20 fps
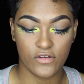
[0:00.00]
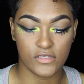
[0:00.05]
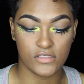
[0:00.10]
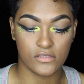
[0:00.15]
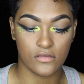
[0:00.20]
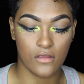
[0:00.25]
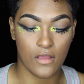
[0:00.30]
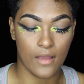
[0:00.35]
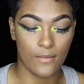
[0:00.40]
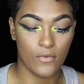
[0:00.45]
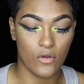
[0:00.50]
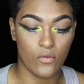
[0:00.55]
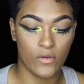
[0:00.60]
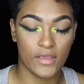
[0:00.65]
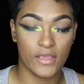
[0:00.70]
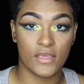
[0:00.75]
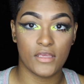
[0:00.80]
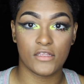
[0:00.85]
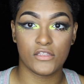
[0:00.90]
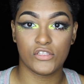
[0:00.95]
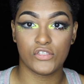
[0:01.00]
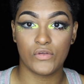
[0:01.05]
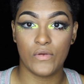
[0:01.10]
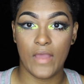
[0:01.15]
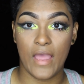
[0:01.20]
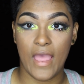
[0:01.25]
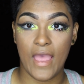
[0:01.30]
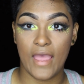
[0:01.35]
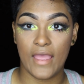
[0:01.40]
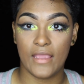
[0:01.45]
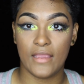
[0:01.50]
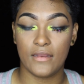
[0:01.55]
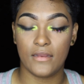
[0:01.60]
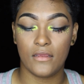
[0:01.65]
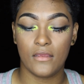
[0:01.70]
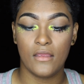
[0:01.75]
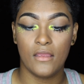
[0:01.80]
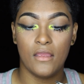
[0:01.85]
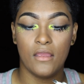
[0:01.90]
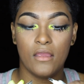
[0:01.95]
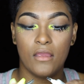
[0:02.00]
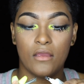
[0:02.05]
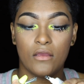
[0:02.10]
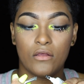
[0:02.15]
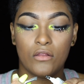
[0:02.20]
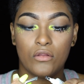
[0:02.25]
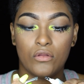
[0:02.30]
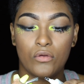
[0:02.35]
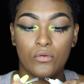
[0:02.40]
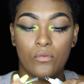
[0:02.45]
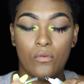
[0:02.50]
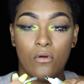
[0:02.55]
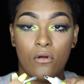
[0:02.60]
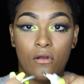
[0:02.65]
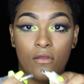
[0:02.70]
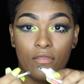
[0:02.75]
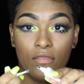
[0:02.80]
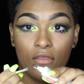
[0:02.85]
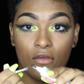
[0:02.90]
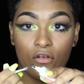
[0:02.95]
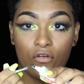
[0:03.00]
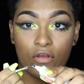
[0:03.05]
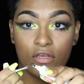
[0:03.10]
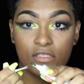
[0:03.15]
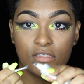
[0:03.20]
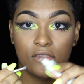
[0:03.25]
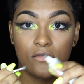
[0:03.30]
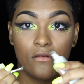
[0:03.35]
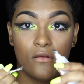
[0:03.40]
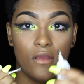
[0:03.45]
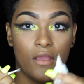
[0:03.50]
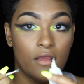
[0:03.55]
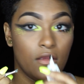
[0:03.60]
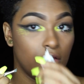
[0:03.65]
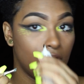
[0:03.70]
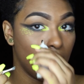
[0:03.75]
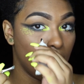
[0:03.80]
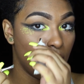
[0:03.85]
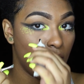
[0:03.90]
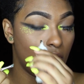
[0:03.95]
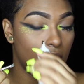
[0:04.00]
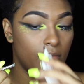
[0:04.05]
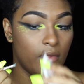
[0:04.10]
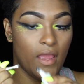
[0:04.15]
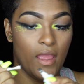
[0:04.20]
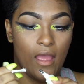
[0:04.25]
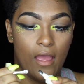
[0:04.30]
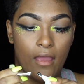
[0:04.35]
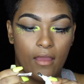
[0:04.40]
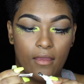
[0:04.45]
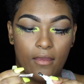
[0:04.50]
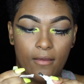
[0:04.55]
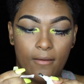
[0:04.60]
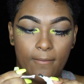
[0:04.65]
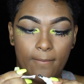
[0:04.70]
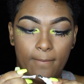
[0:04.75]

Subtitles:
crystal, I'm going to add glue on the crystal and glue on my eye.